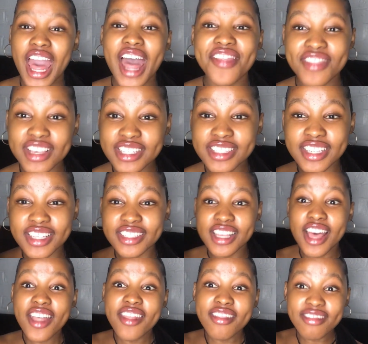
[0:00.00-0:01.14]
And this
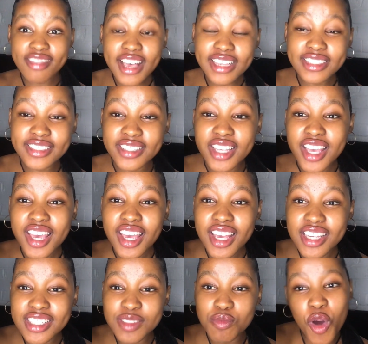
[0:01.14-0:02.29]

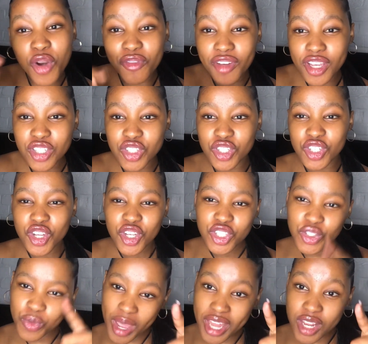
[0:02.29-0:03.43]
is motivation to